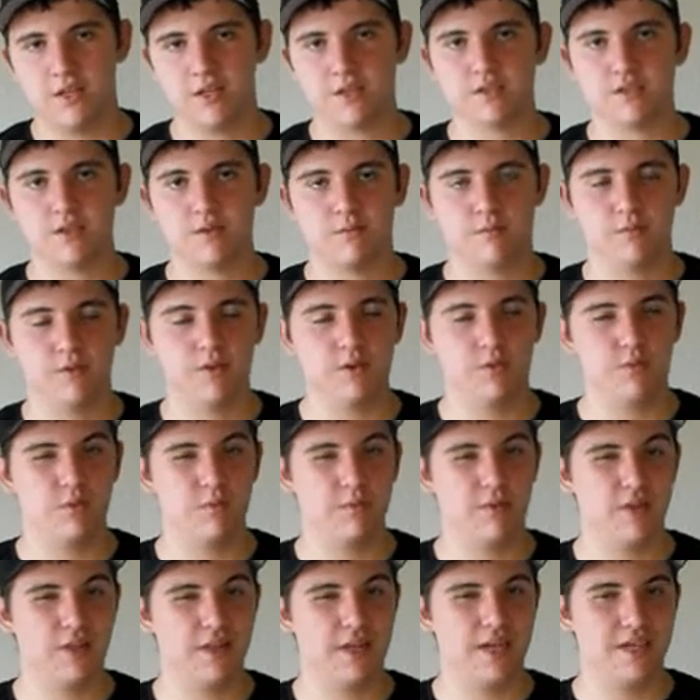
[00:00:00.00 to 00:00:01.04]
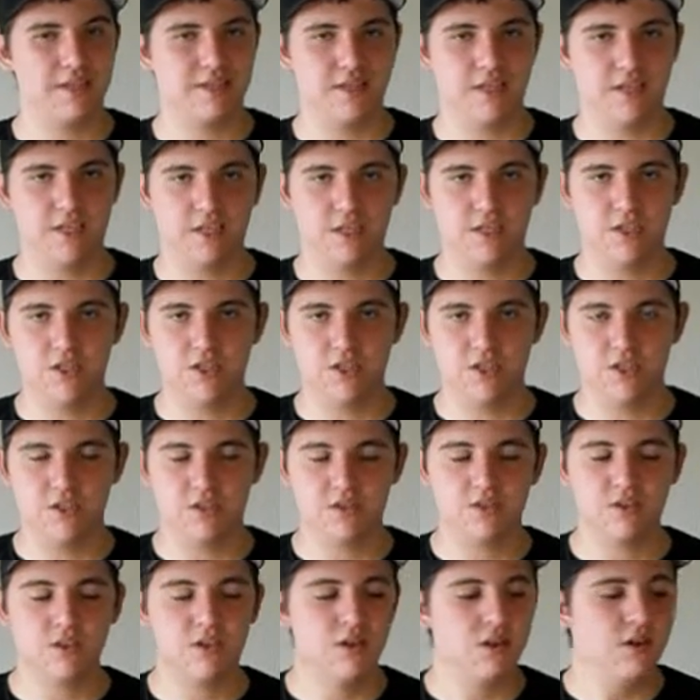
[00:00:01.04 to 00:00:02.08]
That's probably one of my last AEGs.